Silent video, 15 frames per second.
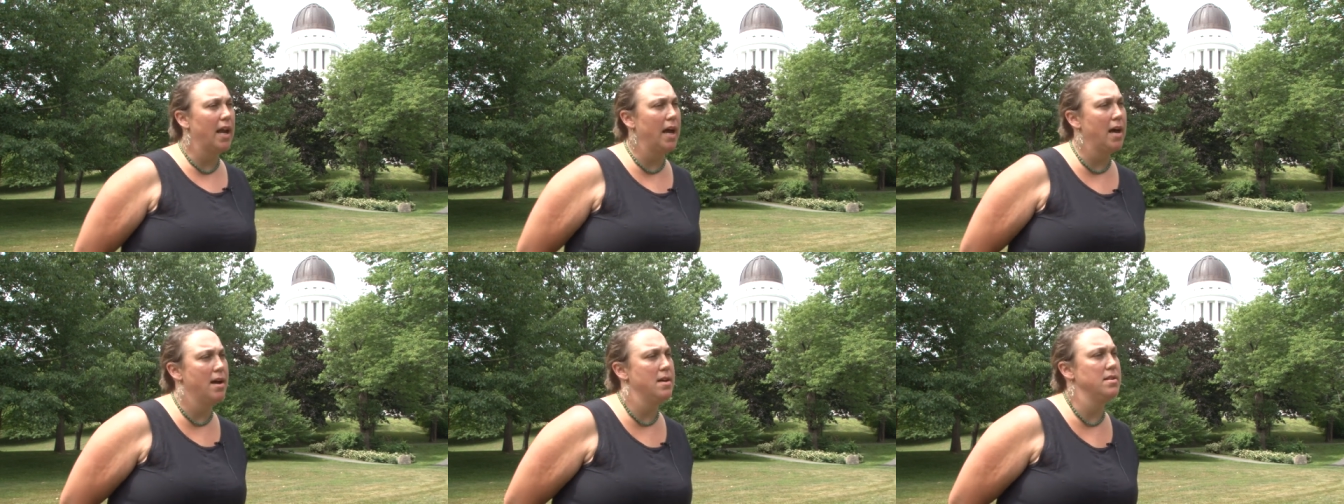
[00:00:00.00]

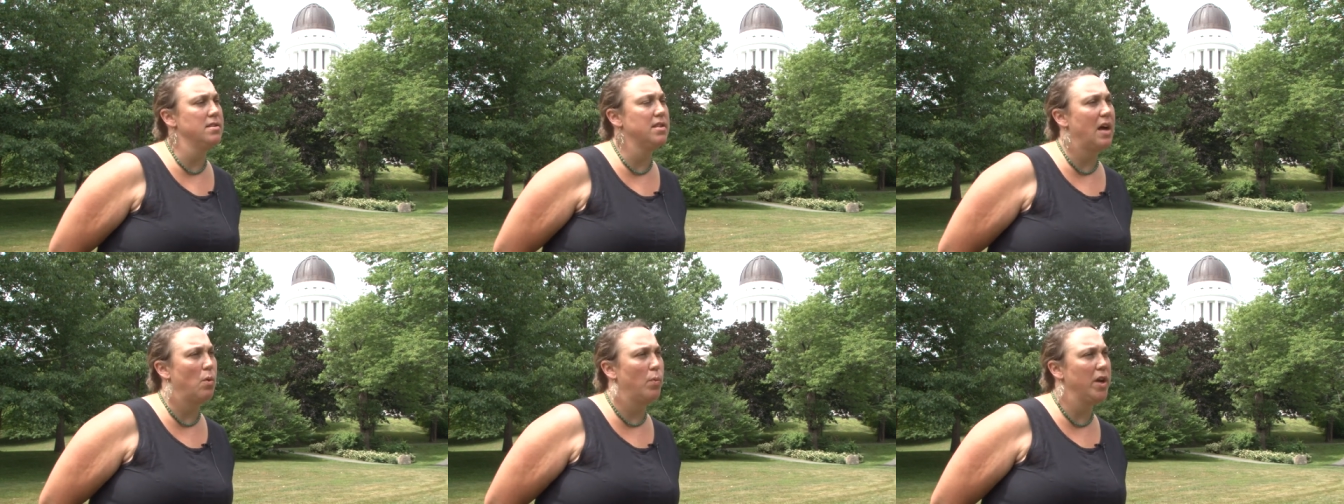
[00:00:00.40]
and
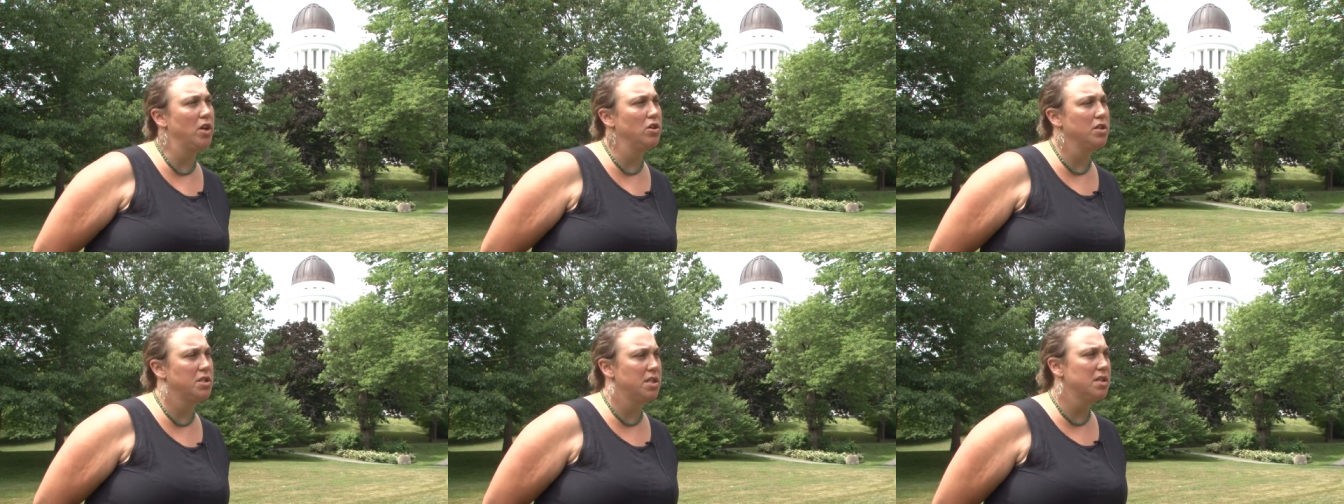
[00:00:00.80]
that we
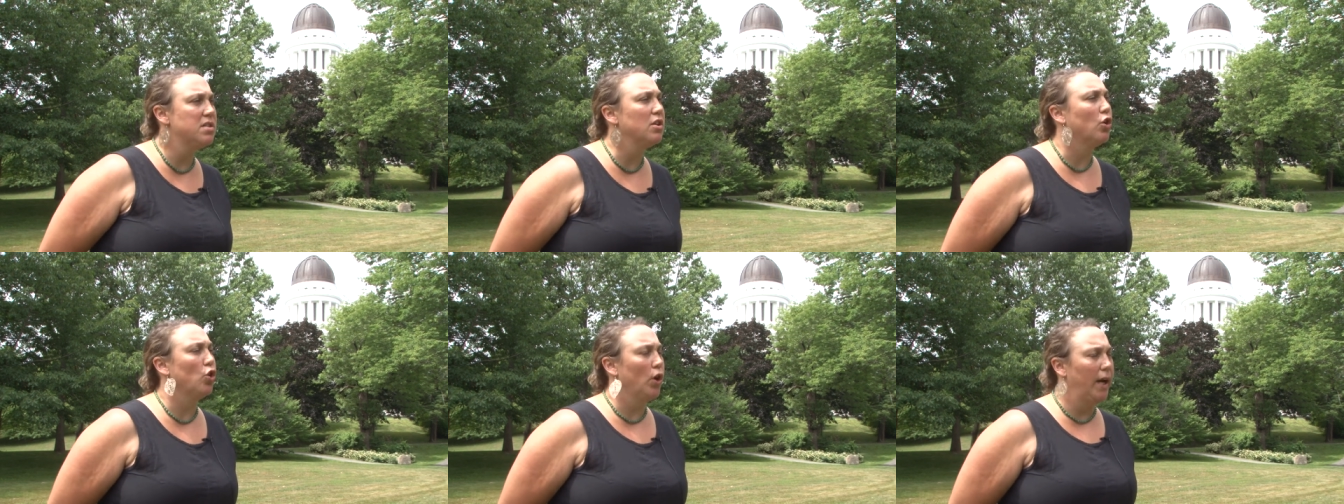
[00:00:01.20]
could
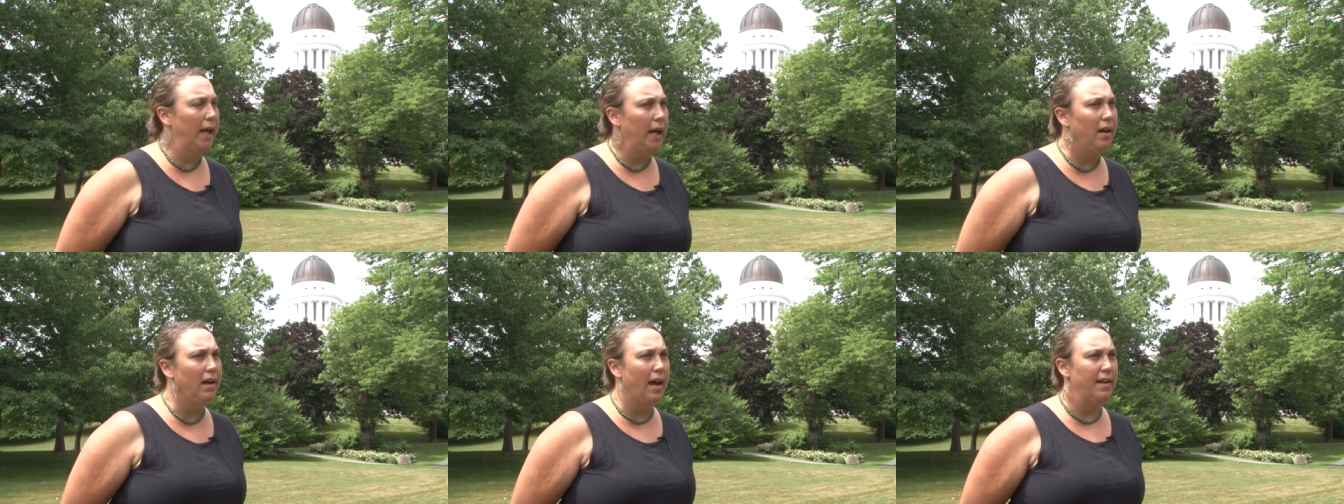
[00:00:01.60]

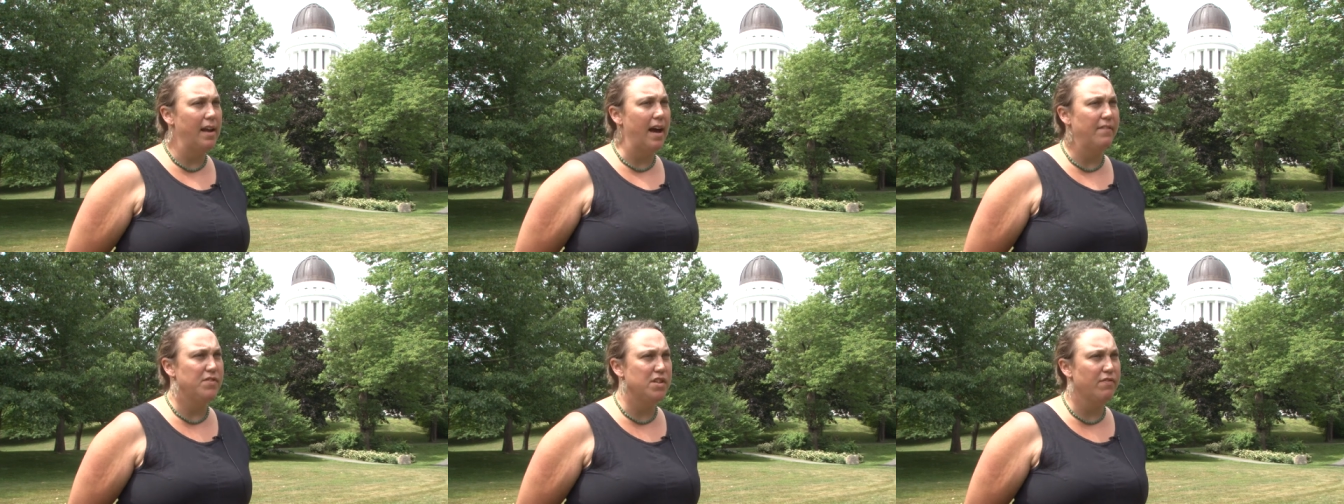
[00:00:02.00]
disagree and
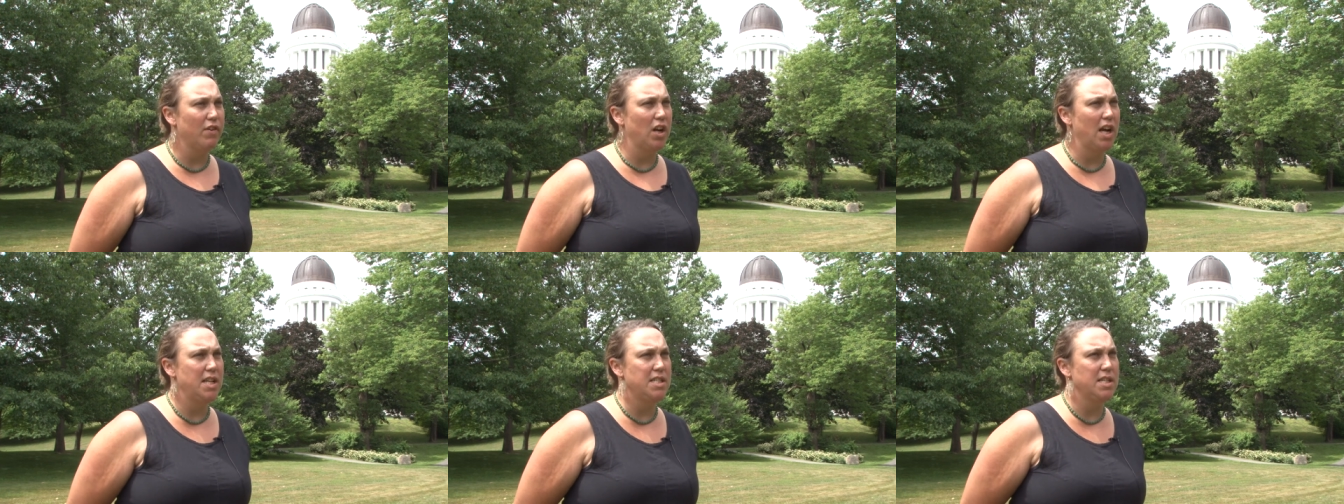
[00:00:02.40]
have
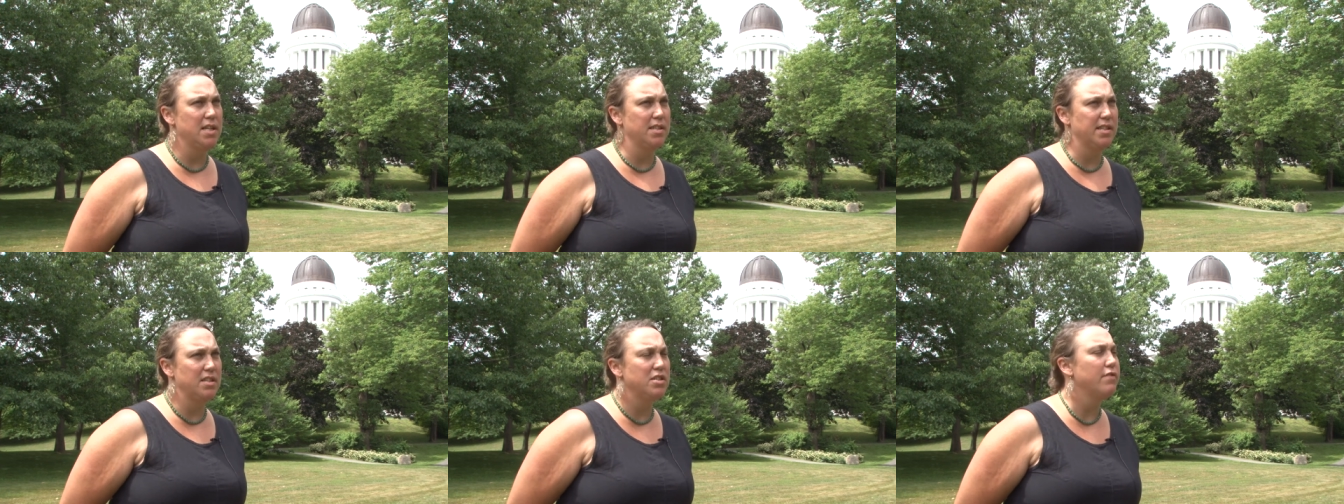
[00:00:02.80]
different
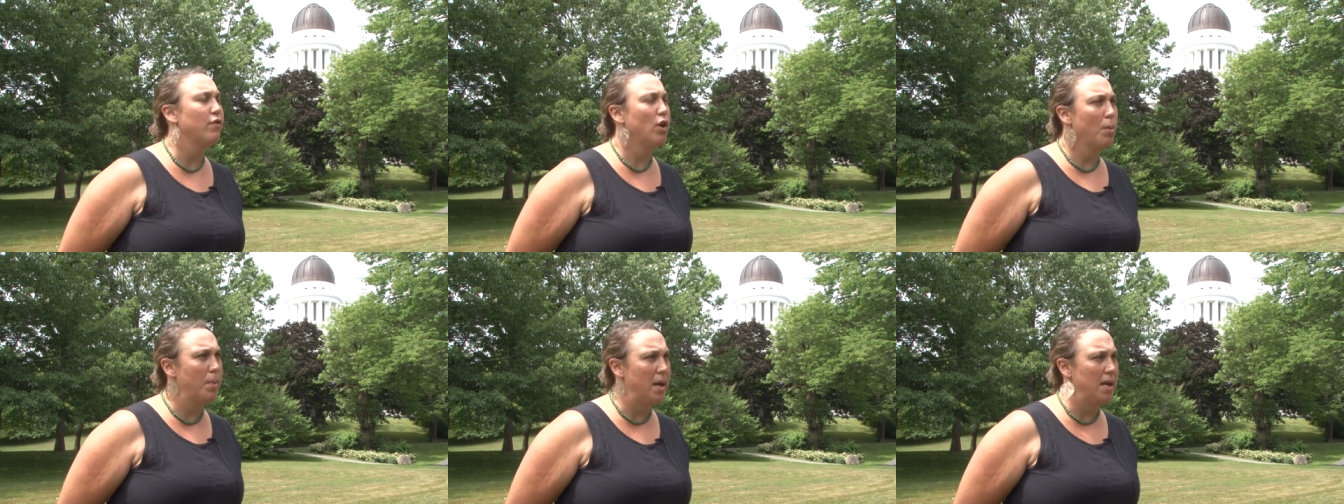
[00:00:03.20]
ideas and
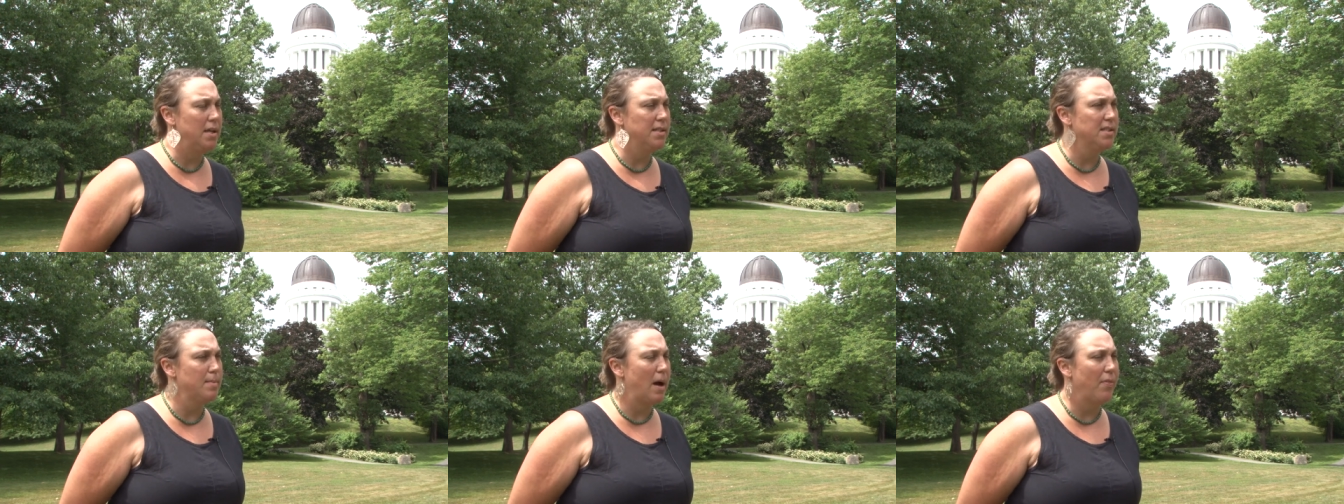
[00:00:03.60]
different
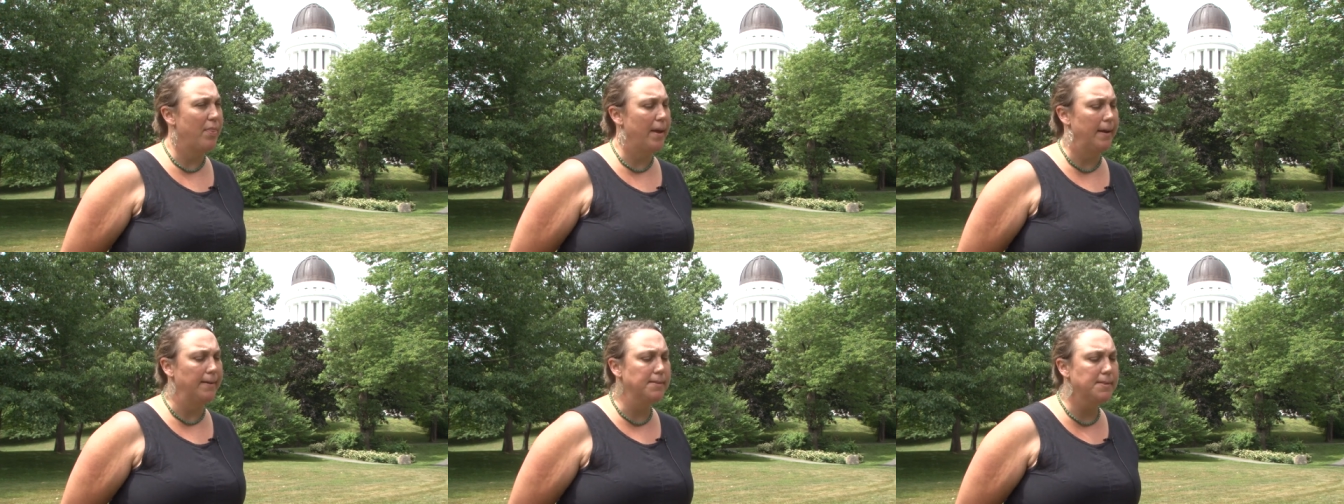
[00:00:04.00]
opinions about
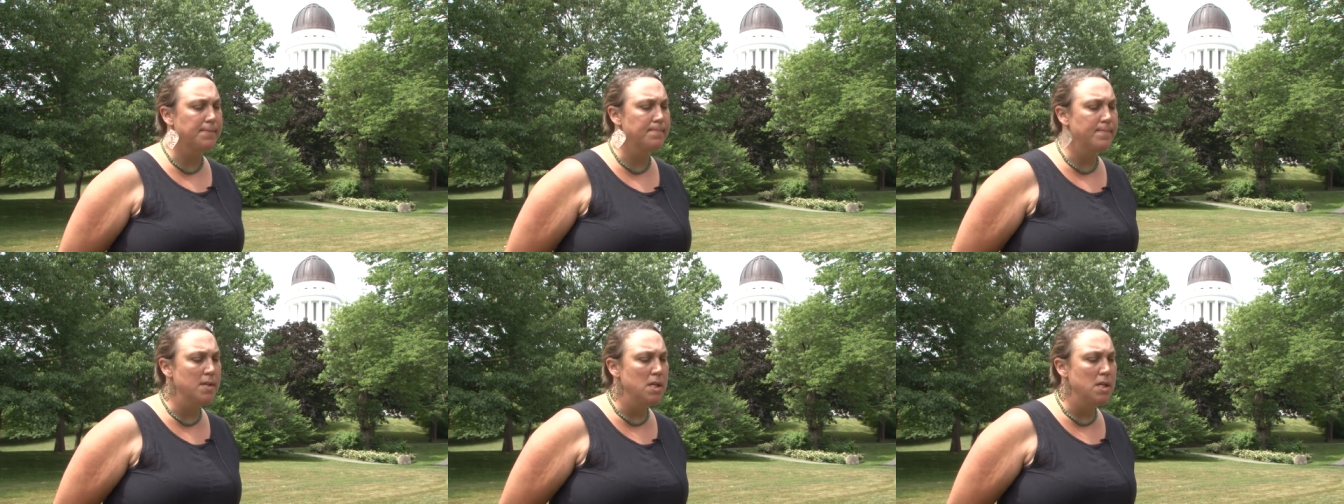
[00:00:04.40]
things.